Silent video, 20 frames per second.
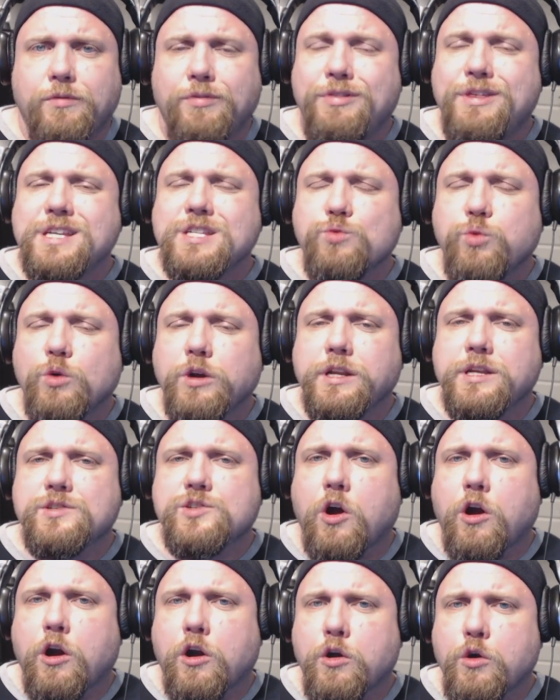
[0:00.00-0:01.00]
This one
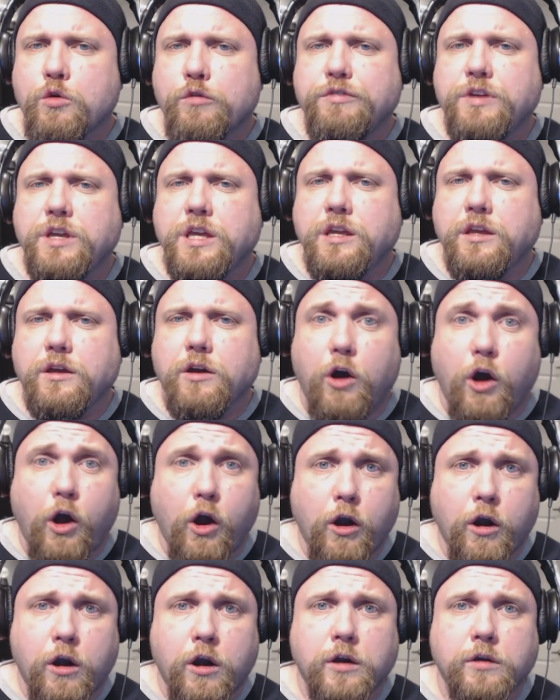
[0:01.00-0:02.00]
is
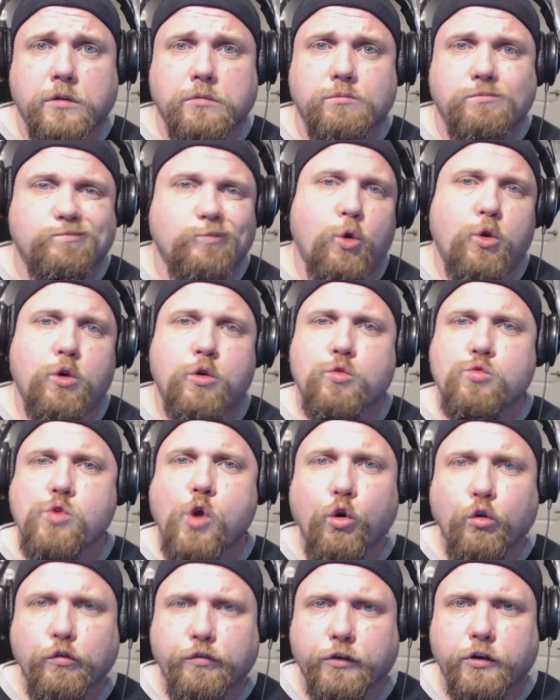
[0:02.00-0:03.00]
ROVR or
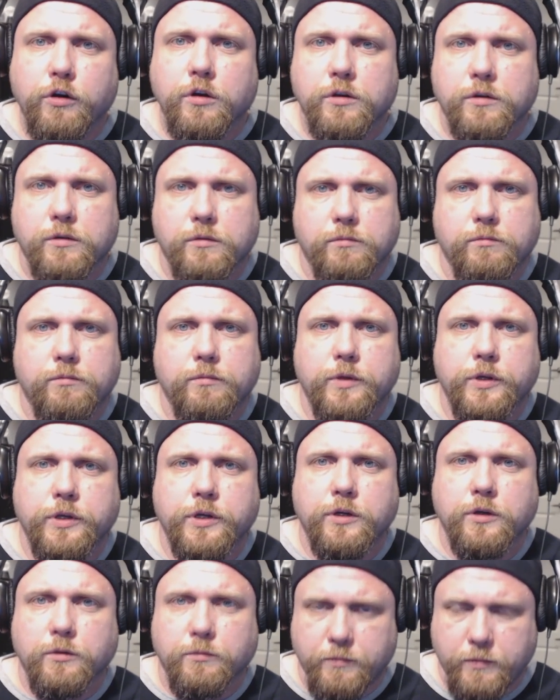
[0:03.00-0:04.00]
rover, you
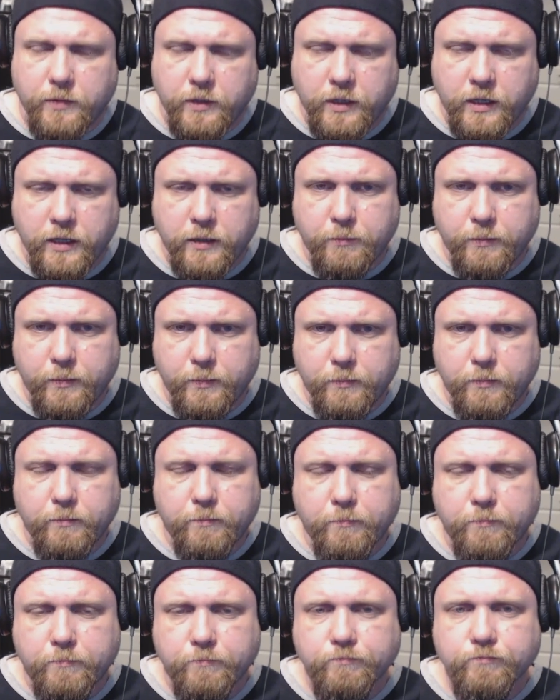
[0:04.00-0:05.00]
know, um,
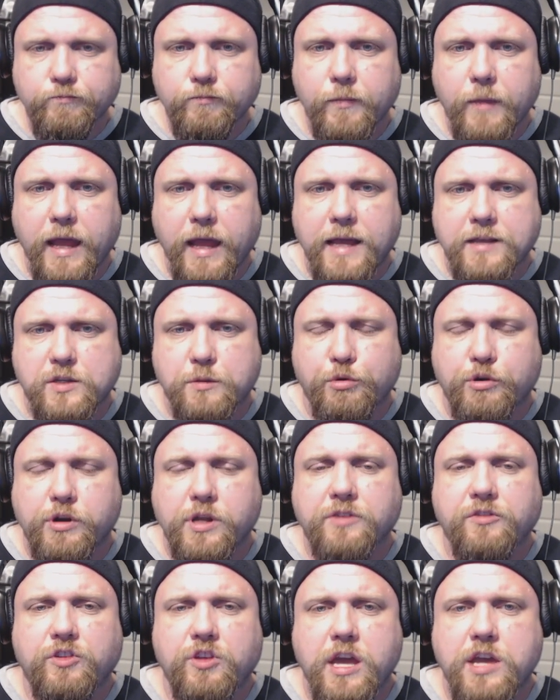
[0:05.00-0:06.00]
as a
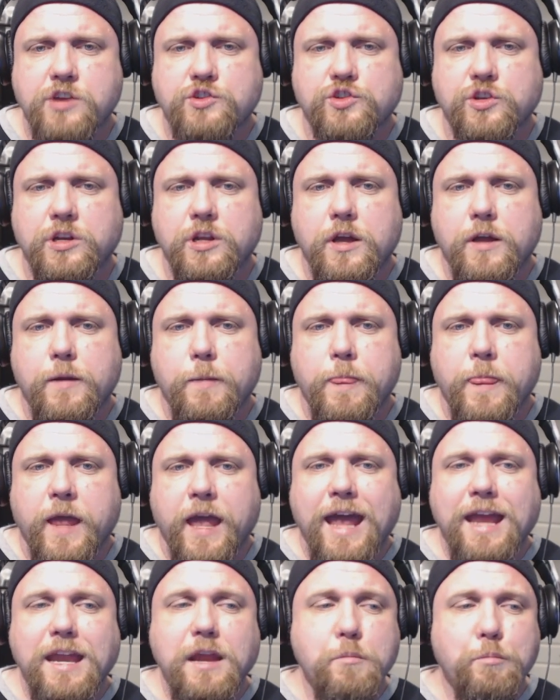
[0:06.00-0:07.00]
pronunciation.
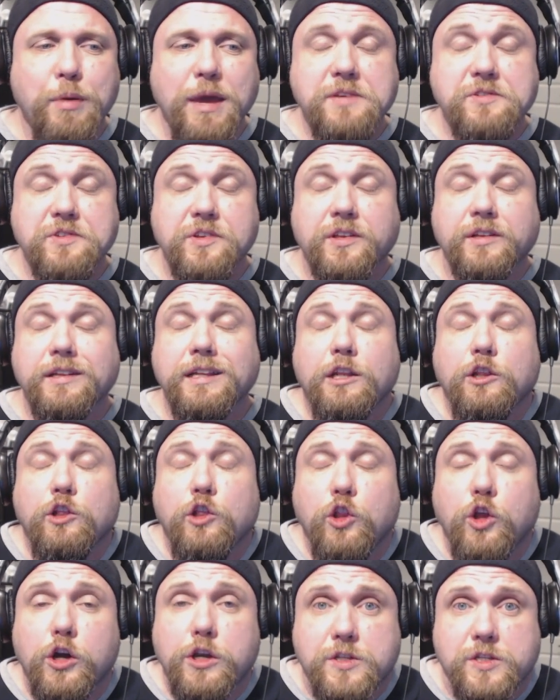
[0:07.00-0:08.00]
And it basically
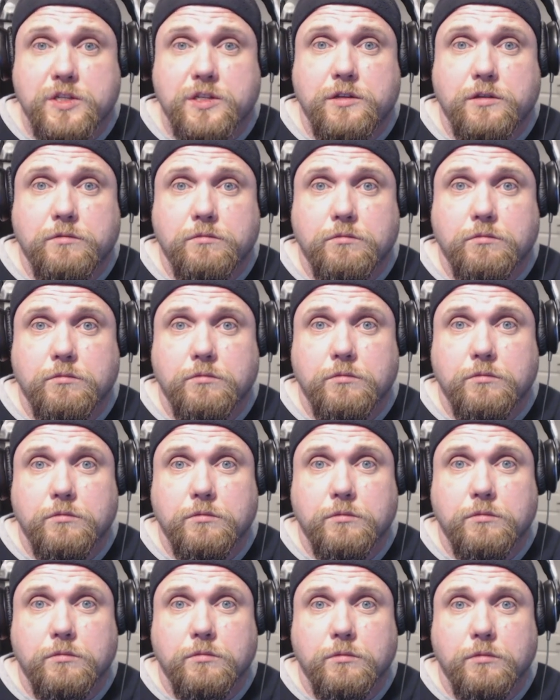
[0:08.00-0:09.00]
looks
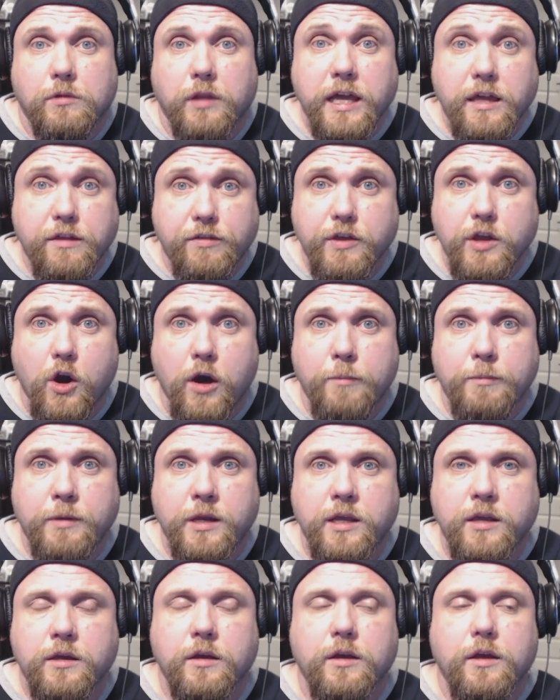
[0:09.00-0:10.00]
like the
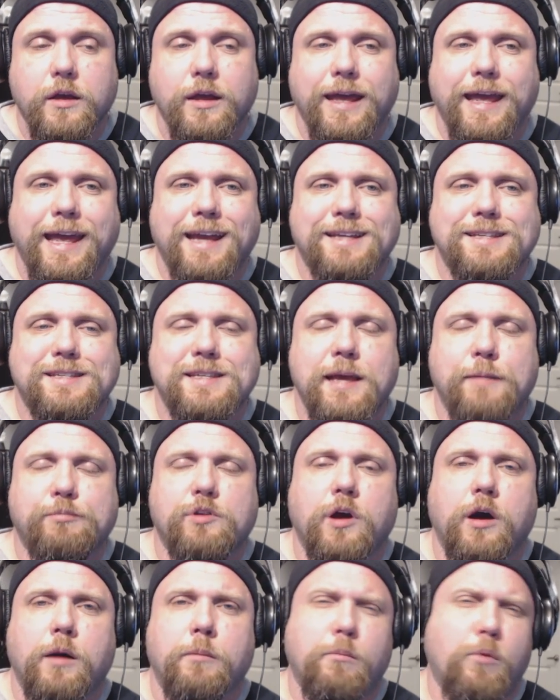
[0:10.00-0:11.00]
Omni,
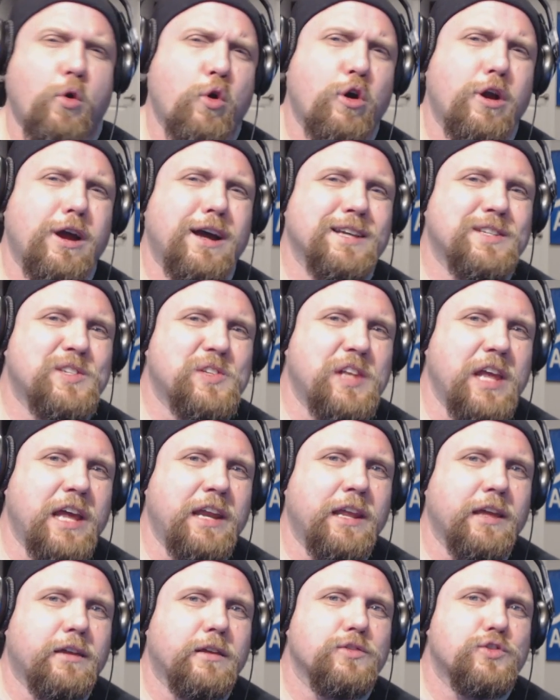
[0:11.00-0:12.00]
except a more
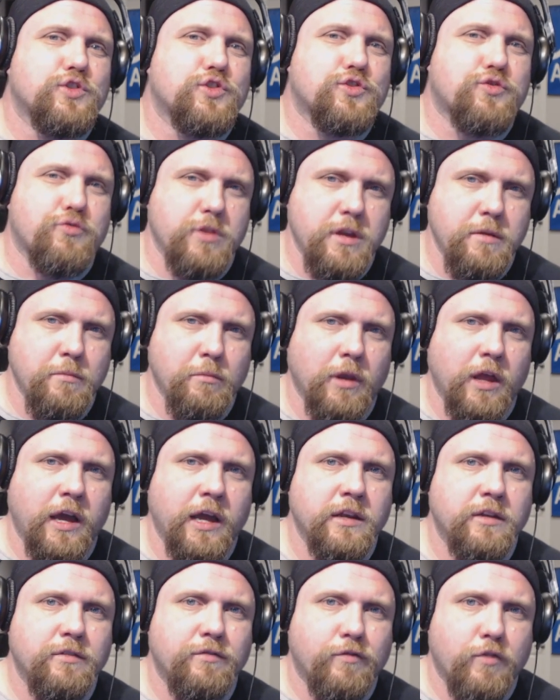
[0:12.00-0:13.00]
aesthetic,
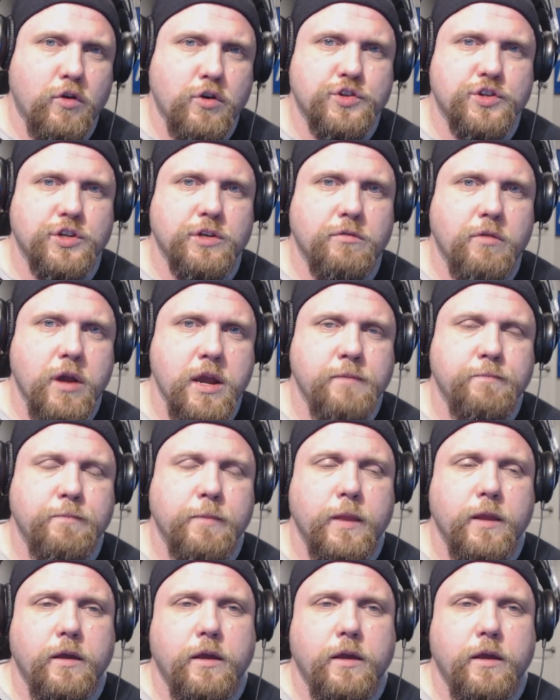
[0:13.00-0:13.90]
streamlined version, right?